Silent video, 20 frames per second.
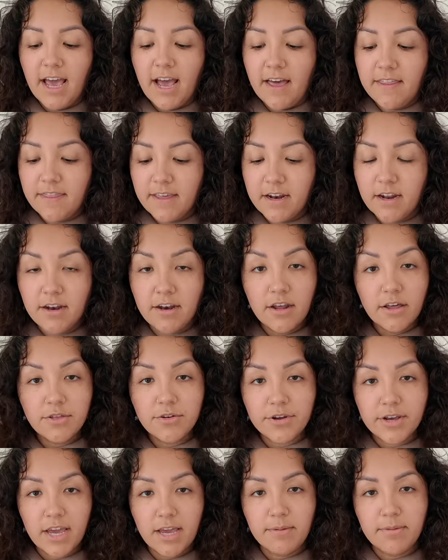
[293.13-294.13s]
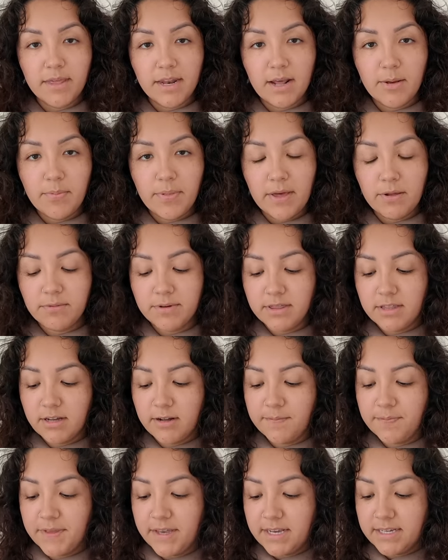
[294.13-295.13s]
And then another game that I played with
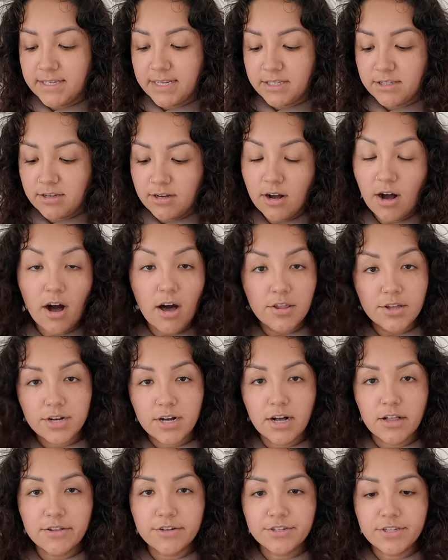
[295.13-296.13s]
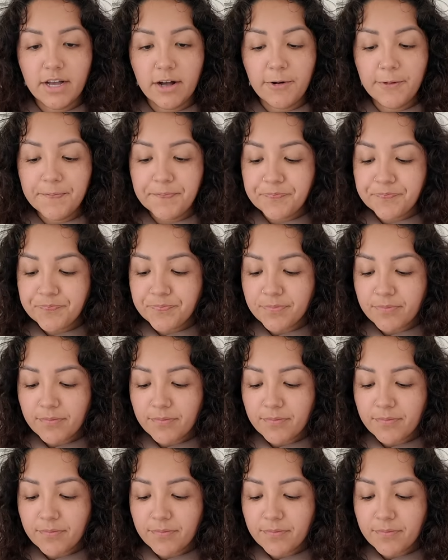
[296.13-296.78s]
them is I took all the colors out,